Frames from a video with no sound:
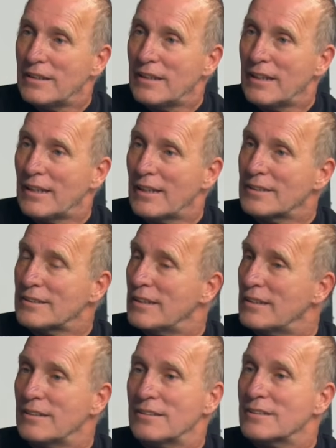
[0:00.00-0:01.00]
And I
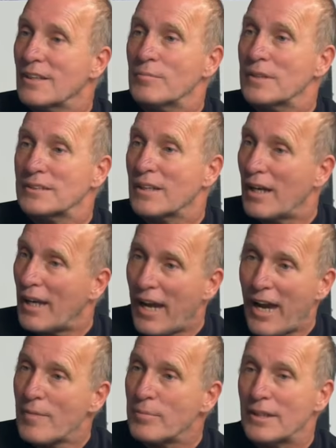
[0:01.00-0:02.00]
said, something's got to
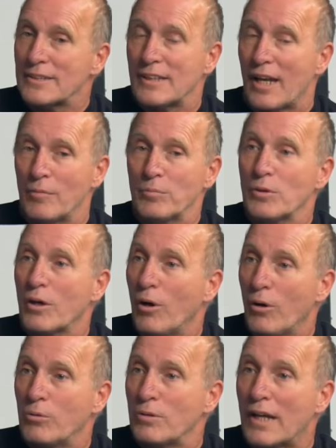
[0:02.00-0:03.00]
happen. I said,
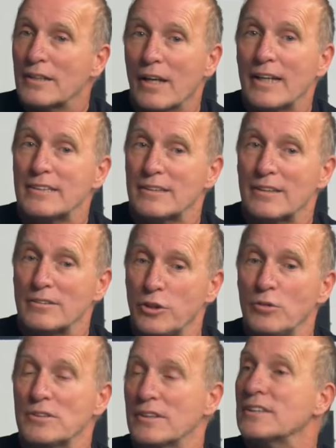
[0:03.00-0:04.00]
I'd like to
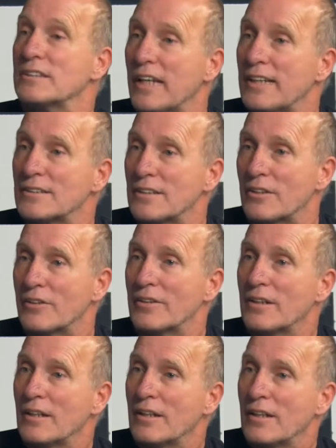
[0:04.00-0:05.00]
use the Stake
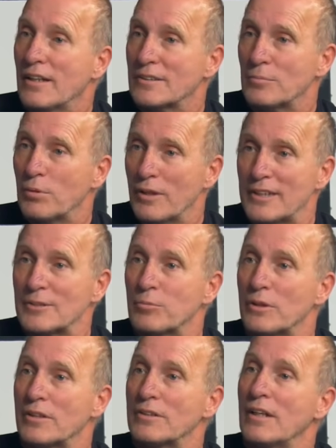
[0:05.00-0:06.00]
Center as a place
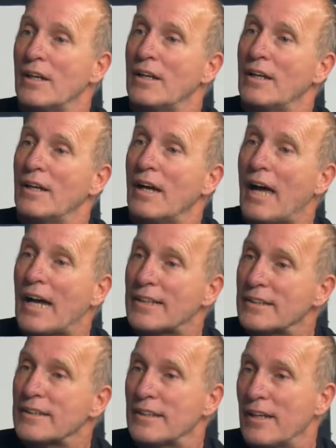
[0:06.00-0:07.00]
where I
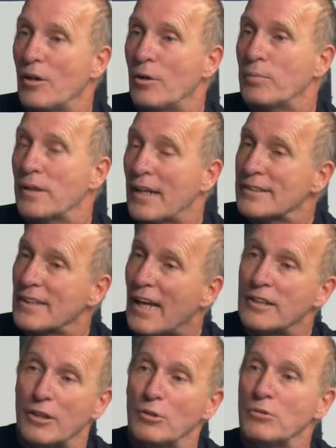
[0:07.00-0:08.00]
can get help. And I said, I
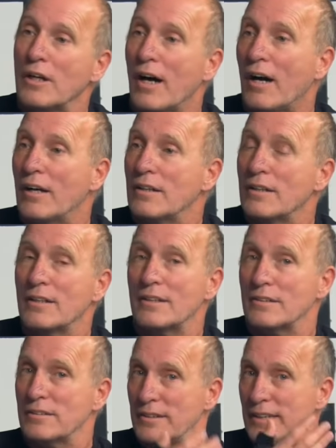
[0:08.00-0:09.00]
know
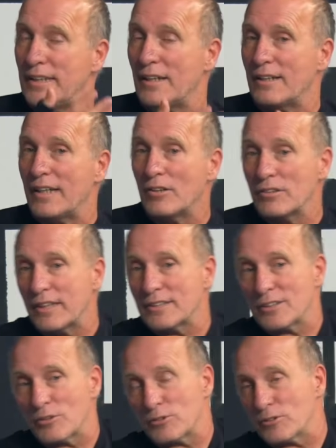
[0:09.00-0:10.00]
the LDS
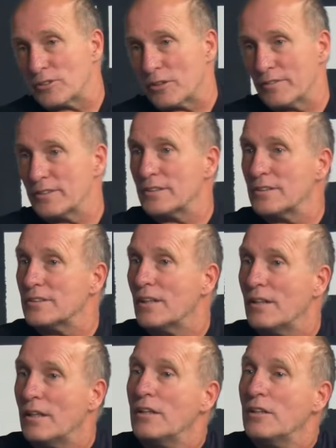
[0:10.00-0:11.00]
Social Services
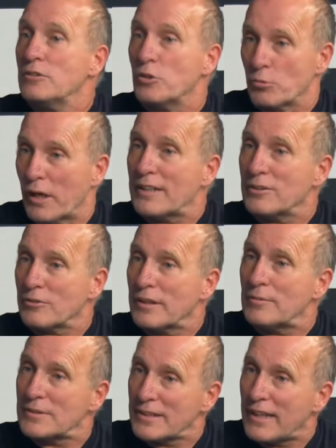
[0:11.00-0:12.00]
director.
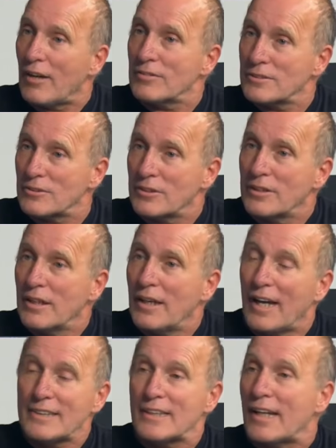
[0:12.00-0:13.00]
He was a counselor.
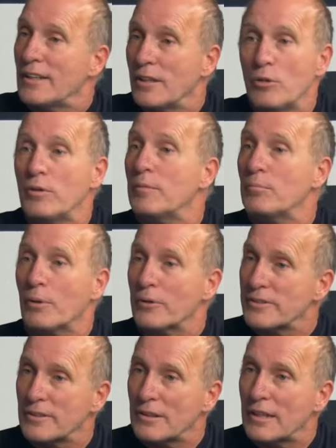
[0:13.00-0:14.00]
I said, I know him
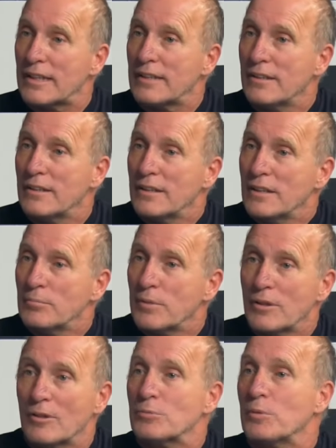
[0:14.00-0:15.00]
personally
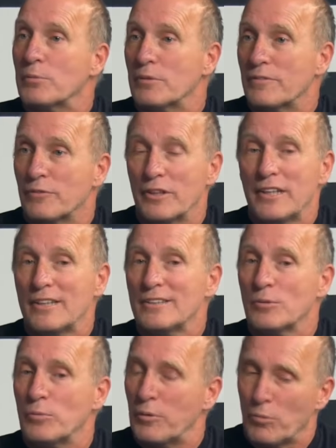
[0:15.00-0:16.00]
because we were
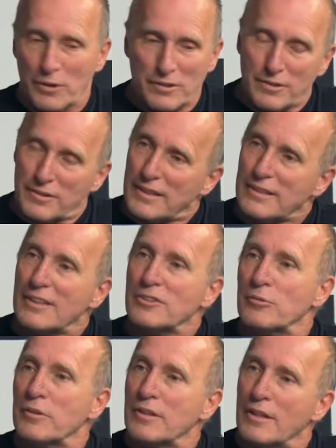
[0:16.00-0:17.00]
friends. We worked through the
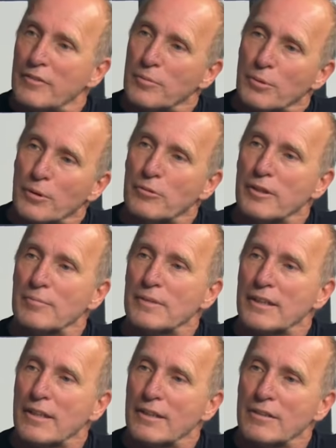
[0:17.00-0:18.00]
addiction recovery program
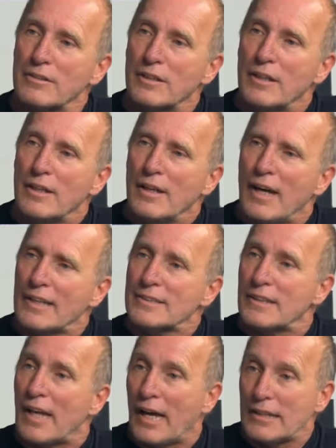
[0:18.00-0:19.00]
together. I
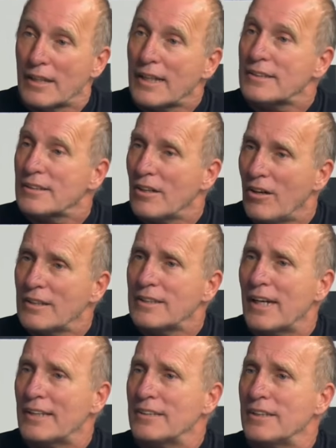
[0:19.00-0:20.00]
said, I'd like to
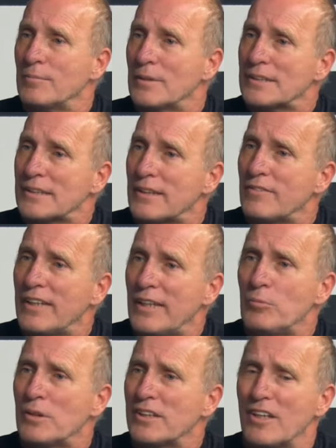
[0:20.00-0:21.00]
contact him and see if he
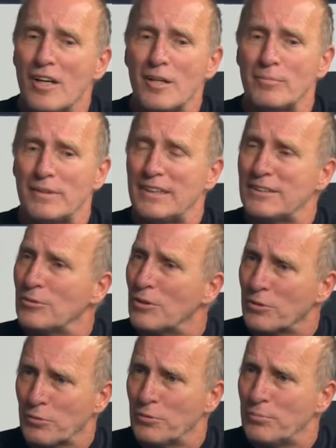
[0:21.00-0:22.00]
would come into a
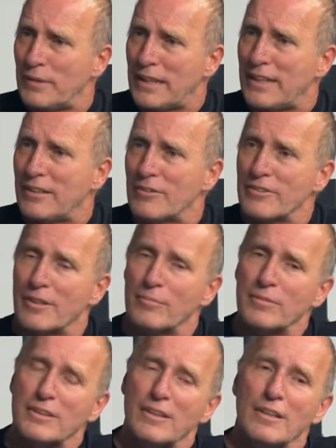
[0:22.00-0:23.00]
group meeting or
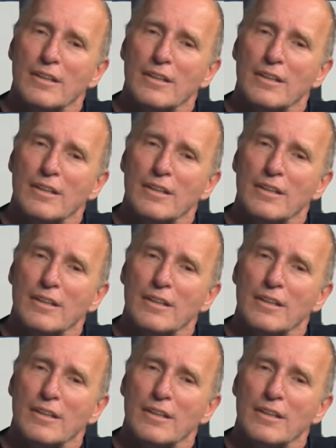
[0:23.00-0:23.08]
something.